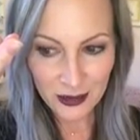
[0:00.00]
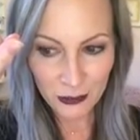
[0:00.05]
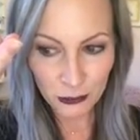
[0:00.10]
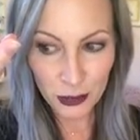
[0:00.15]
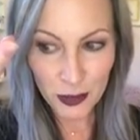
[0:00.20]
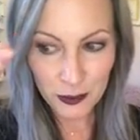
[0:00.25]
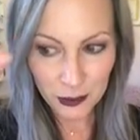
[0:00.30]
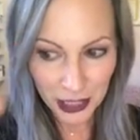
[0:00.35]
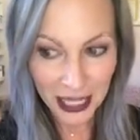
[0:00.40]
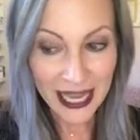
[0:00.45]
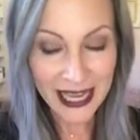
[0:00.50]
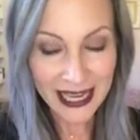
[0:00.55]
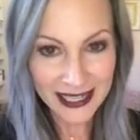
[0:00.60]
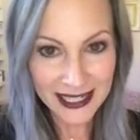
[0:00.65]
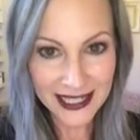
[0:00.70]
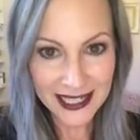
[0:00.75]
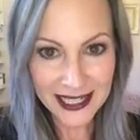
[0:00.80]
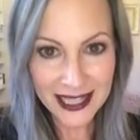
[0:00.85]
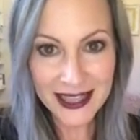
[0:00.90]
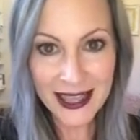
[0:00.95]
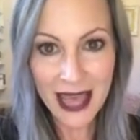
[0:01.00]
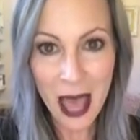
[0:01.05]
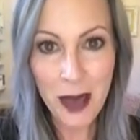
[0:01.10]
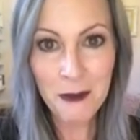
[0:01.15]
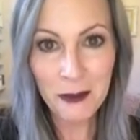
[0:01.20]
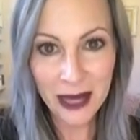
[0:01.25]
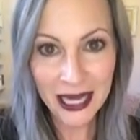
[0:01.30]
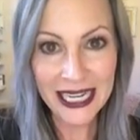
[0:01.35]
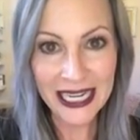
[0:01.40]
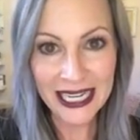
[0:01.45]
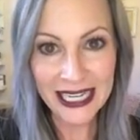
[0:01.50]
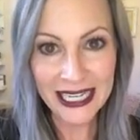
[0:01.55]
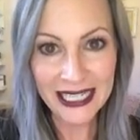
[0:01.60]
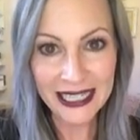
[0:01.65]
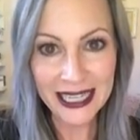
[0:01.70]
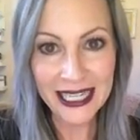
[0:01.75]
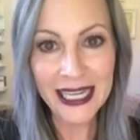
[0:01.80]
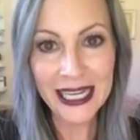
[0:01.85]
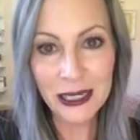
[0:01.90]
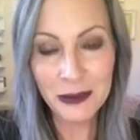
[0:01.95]
replace that
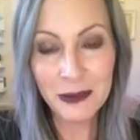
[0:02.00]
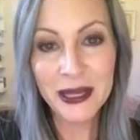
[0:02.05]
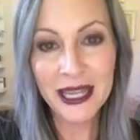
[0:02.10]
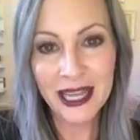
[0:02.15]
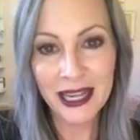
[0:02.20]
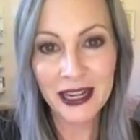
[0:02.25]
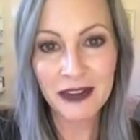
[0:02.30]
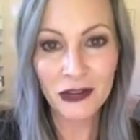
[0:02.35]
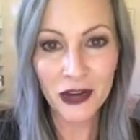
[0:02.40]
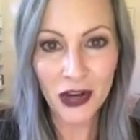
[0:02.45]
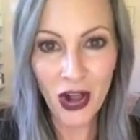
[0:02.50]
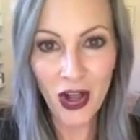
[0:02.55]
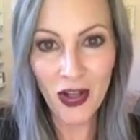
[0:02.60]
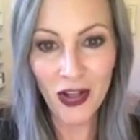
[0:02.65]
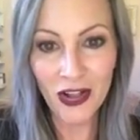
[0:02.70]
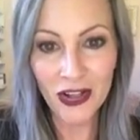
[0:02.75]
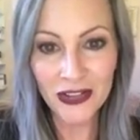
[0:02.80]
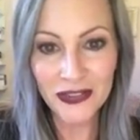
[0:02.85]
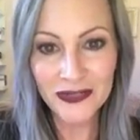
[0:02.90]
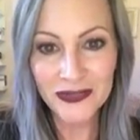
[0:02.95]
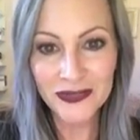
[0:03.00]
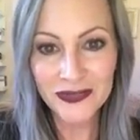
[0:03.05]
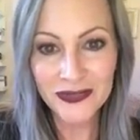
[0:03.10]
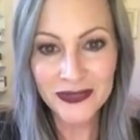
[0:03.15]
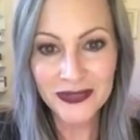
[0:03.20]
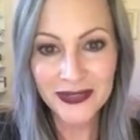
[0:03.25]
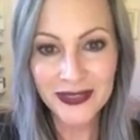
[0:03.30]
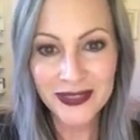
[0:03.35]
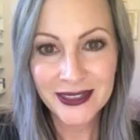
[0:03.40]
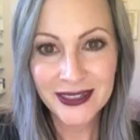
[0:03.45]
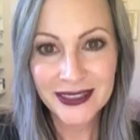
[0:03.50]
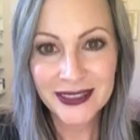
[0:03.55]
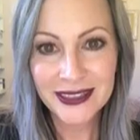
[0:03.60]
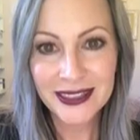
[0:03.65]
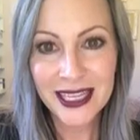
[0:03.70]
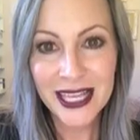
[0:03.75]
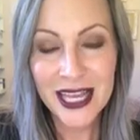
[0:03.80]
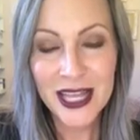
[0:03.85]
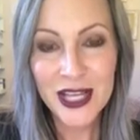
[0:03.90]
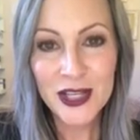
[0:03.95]
money that he'd be getting for call.
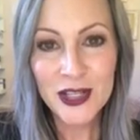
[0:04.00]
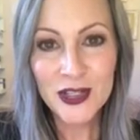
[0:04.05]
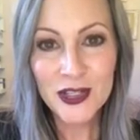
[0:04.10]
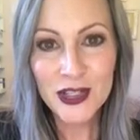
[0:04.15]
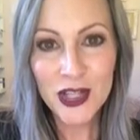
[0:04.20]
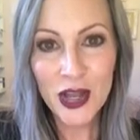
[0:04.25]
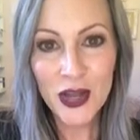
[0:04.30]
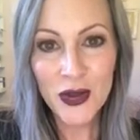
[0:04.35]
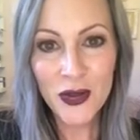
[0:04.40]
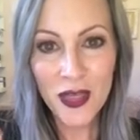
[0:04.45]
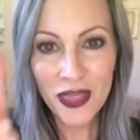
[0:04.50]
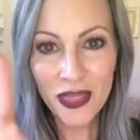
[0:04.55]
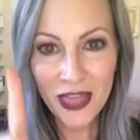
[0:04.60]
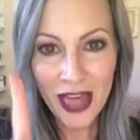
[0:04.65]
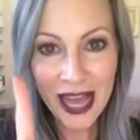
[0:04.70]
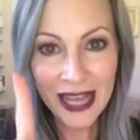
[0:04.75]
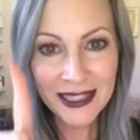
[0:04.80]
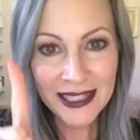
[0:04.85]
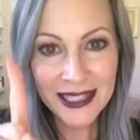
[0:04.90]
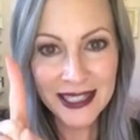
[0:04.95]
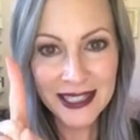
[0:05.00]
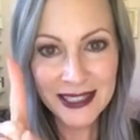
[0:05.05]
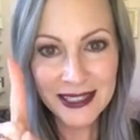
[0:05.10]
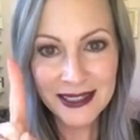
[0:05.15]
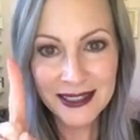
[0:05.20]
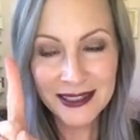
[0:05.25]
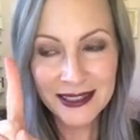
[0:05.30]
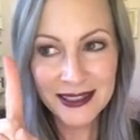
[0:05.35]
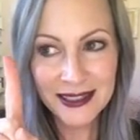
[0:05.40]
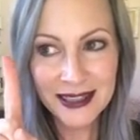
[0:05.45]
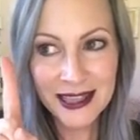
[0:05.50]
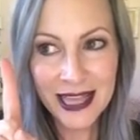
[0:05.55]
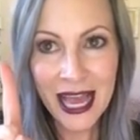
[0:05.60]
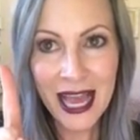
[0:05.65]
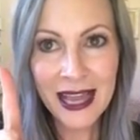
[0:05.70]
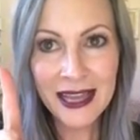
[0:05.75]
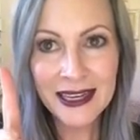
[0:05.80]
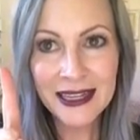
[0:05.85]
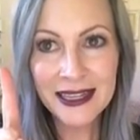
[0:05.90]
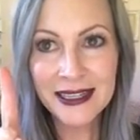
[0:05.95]
So
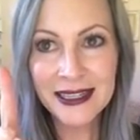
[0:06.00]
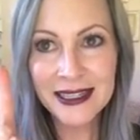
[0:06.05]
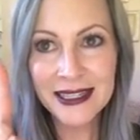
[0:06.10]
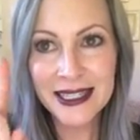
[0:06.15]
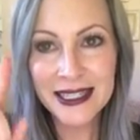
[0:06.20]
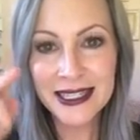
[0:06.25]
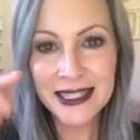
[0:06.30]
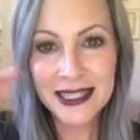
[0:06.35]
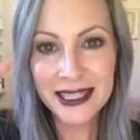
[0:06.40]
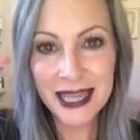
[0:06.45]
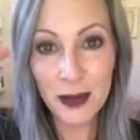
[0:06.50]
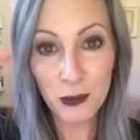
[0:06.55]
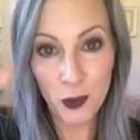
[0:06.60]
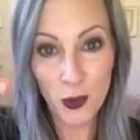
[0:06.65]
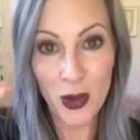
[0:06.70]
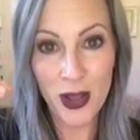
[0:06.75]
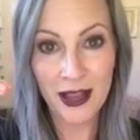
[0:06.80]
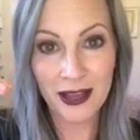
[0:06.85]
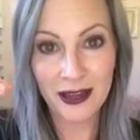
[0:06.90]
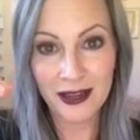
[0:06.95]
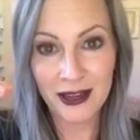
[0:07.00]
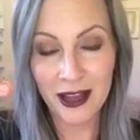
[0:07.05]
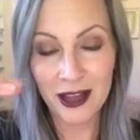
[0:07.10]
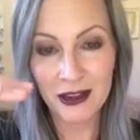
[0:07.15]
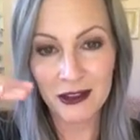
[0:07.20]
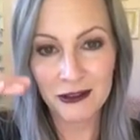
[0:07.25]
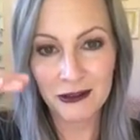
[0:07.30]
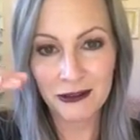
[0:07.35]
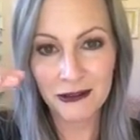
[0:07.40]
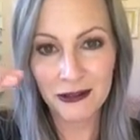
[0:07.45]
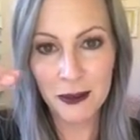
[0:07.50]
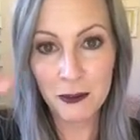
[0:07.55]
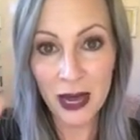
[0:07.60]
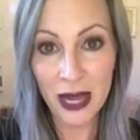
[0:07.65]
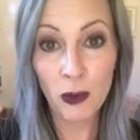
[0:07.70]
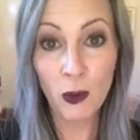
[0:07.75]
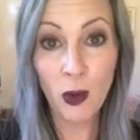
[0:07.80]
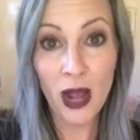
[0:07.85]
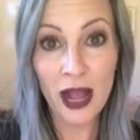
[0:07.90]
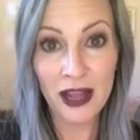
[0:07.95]
that is step one of
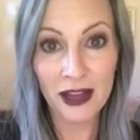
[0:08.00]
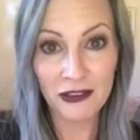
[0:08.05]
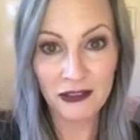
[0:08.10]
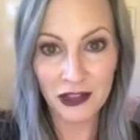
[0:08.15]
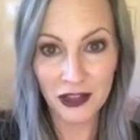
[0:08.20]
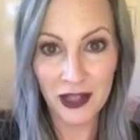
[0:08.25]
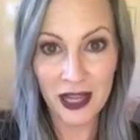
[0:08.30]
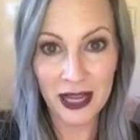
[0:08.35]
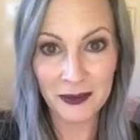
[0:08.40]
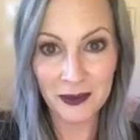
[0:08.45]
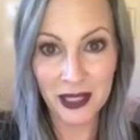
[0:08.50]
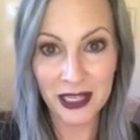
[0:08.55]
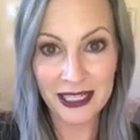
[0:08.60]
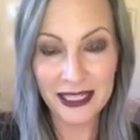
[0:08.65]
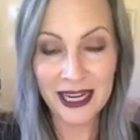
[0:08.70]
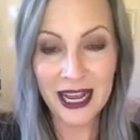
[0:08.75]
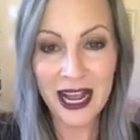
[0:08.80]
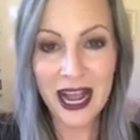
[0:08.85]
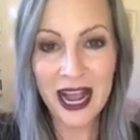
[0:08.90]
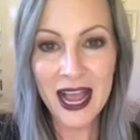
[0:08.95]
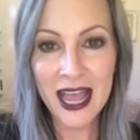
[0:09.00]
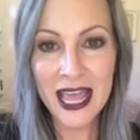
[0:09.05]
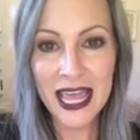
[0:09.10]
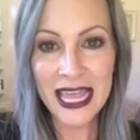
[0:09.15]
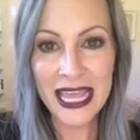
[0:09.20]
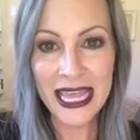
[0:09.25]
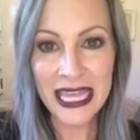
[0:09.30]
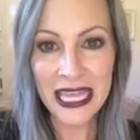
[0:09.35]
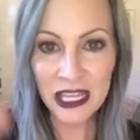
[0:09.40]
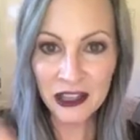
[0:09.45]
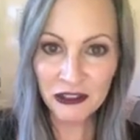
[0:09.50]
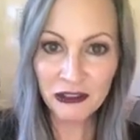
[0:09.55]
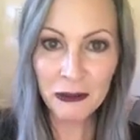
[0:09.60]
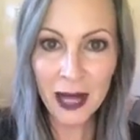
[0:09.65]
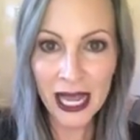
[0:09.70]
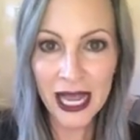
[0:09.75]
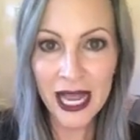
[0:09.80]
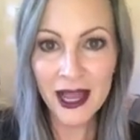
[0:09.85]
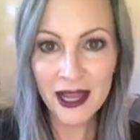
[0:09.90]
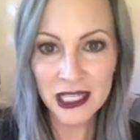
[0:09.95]
my why for LimeLight. If
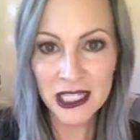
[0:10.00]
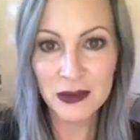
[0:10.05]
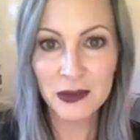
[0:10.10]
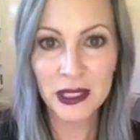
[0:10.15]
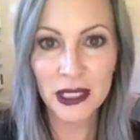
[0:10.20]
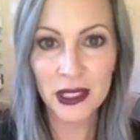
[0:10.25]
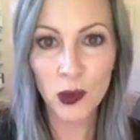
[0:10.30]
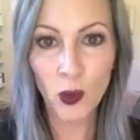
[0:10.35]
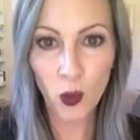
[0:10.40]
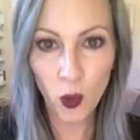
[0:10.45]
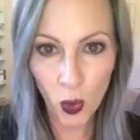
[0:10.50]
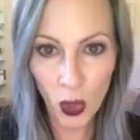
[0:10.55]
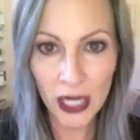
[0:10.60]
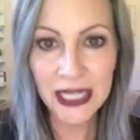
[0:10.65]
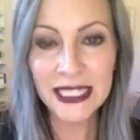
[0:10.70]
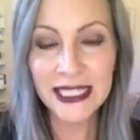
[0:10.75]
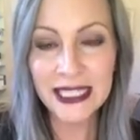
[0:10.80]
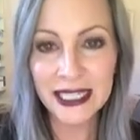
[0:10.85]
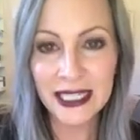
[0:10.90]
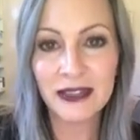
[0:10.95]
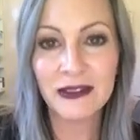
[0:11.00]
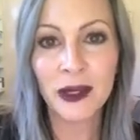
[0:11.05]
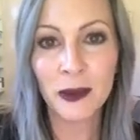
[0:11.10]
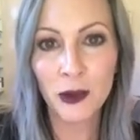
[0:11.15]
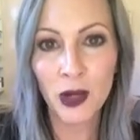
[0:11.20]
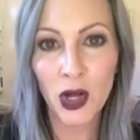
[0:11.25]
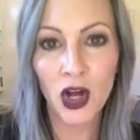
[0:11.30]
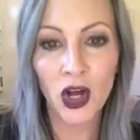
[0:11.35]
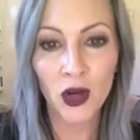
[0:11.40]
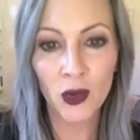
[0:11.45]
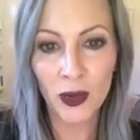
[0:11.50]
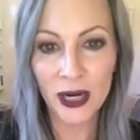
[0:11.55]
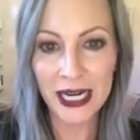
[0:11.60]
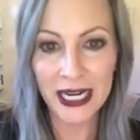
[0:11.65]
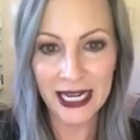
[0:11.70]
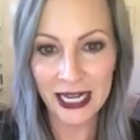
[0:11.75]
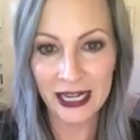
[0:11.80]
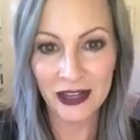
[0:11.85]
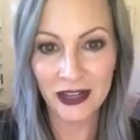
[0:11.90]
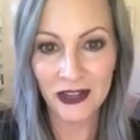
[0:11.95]
my husband wanted to give up call
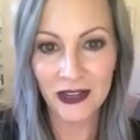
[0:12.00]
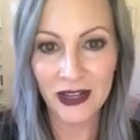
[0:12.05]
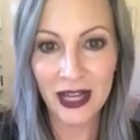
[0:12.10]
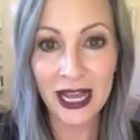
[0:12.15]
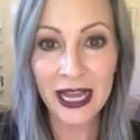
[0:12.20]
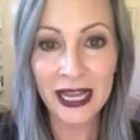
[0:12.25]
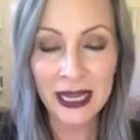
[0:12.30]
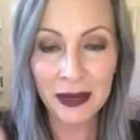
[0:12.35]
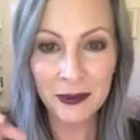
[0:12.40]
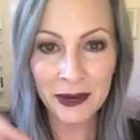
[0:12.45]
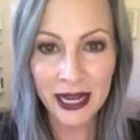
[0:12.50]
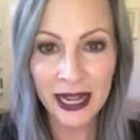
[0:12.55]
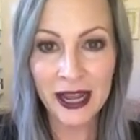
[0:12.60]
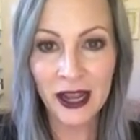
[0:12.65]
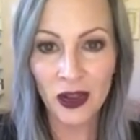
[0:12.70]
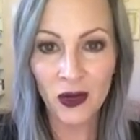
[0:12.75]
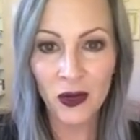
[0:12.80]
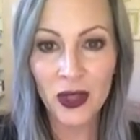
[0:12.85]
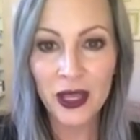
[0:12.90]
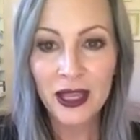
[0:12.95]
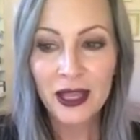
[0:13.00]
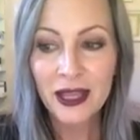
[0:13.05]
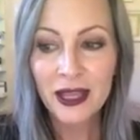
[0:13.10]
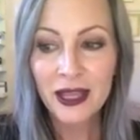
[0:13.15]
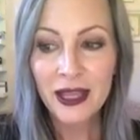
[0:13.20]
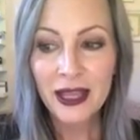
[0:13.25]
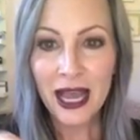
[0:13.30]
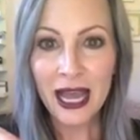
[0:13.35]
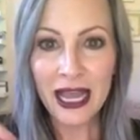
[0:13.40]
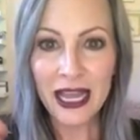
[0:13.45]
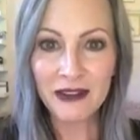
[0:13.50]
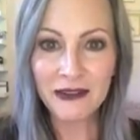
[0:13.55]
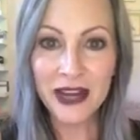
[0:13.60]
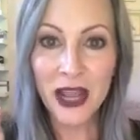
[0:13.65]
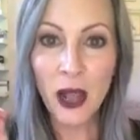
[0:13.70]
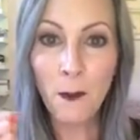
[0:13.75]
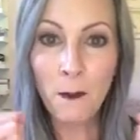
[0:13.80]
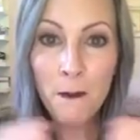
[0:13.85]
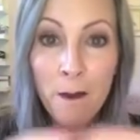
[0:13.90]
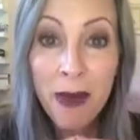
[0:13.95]
right now, I have
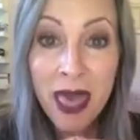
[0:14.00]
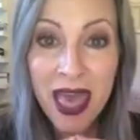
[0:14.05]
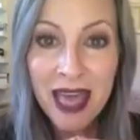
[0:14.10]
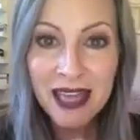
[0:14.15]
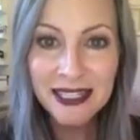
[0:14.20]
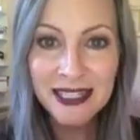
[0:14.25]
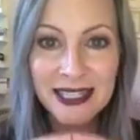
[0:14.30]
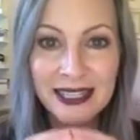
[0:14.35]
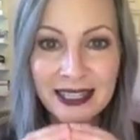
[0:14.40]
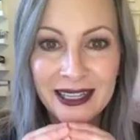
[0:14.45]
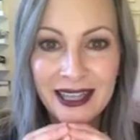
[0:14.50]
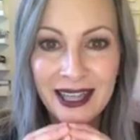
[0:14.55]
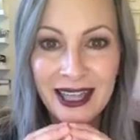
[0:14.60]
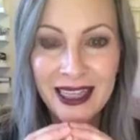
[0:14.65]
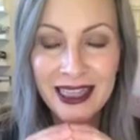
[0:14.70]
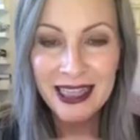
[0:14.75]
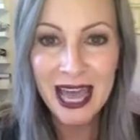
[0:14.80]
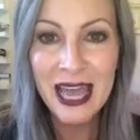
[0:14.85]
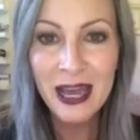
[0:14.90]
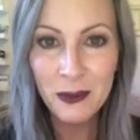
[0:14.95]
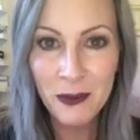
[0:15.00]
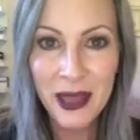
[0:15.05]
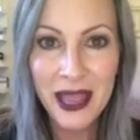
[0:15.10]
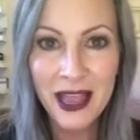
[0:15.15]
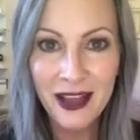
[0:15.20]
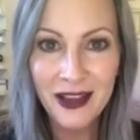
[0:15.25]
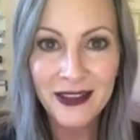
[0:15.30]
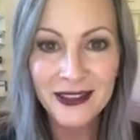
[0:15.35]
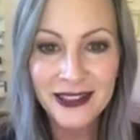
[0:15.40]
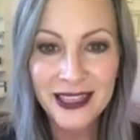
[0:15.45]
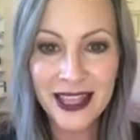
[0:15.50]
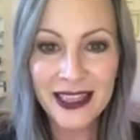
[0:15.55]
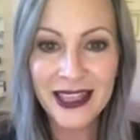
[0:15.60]
now met that amount